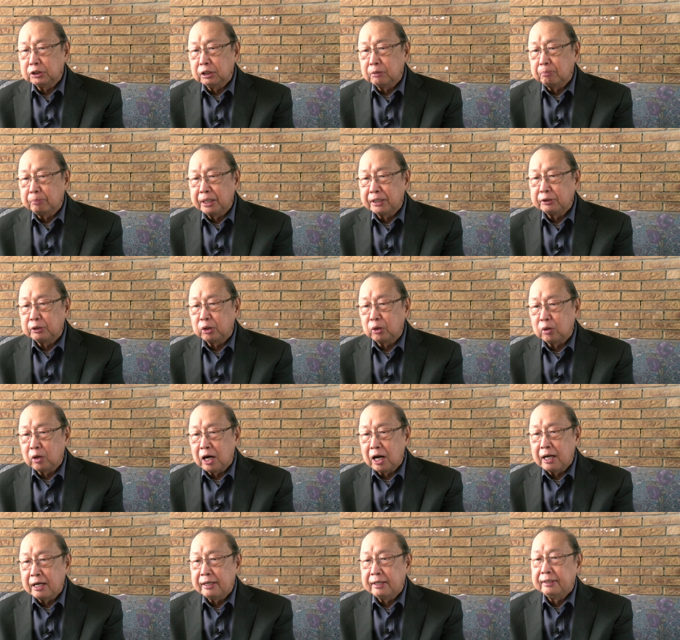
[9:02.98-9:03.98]
in
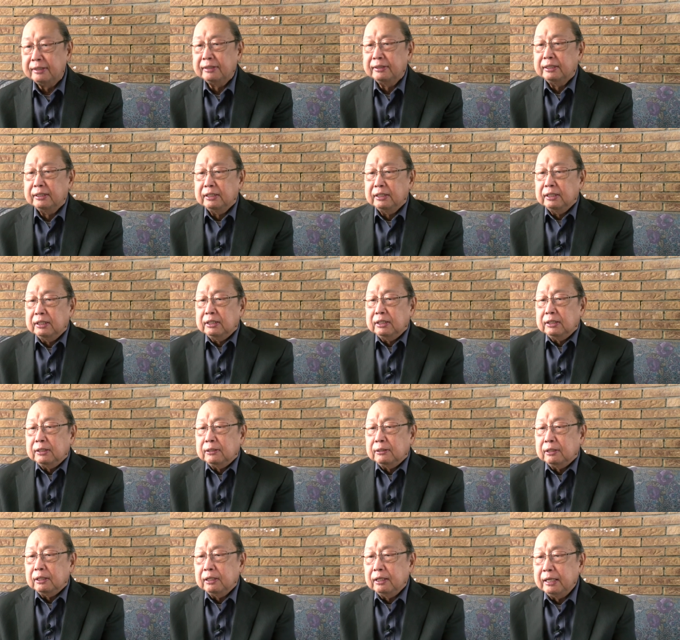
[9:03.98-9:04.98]
Petrograd,
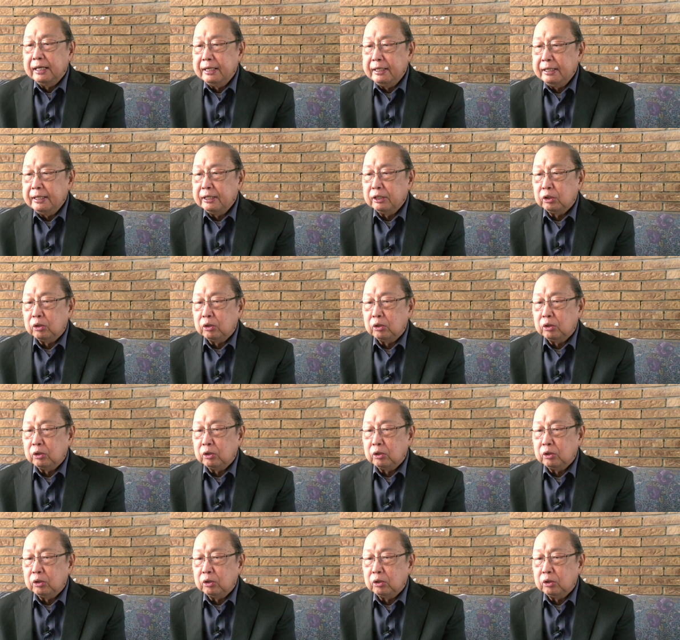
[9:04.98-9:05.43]
Lenin